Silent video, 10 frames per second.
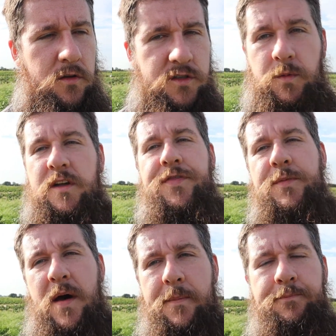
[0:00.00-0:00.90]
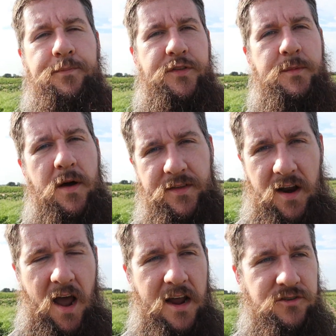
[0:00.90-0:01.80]
So we'll cut them up, put them on the
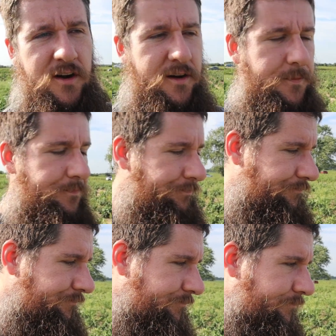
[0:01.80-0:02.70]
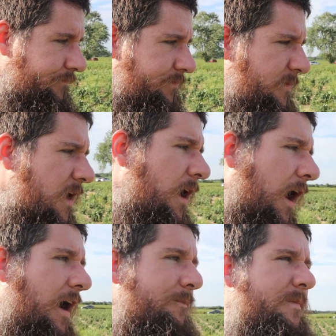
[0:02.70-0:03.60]
dehydrator,
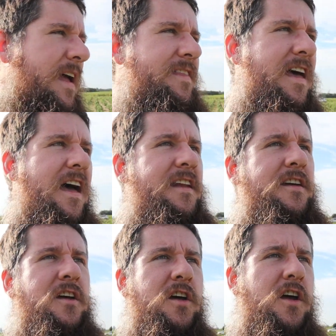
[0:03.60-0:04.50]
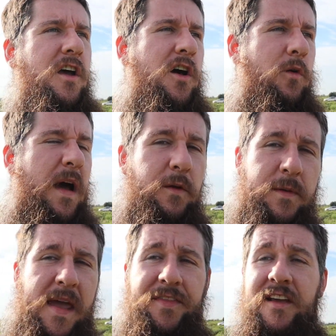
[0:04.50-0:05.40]
and then when we
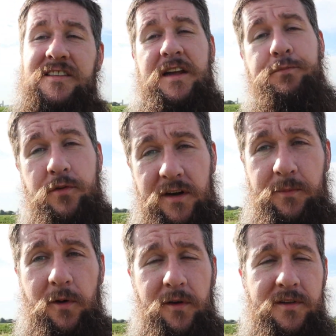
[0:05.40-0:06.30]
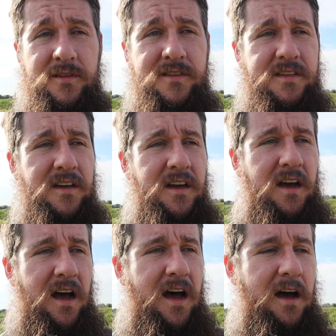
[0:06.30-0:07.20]
make things like burrito bowls,
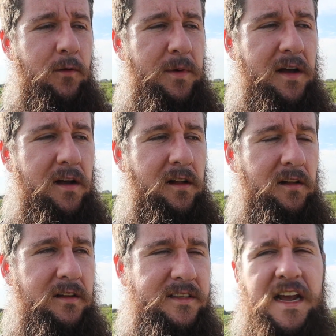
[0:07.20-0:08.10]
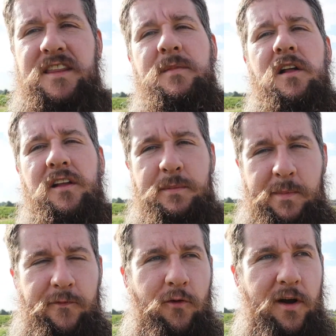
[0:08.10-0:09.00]
we'll take them out a little bit
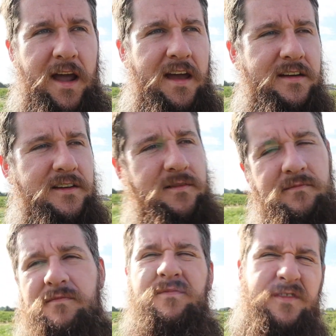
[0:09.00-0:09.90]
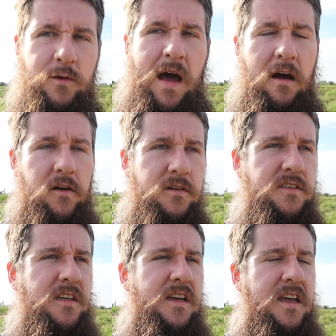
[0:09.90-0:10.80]
beforehand, a few
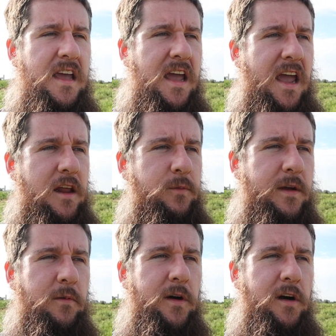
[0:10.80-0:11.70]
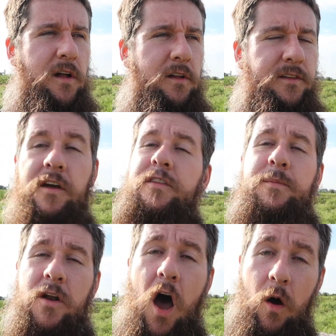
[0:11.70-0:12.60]
hours, and we will dunk
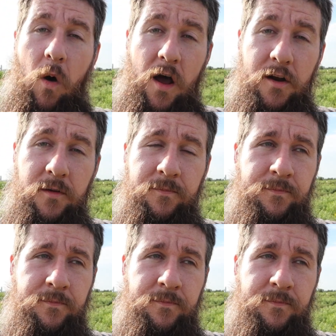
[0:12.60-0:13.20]
them in hot water,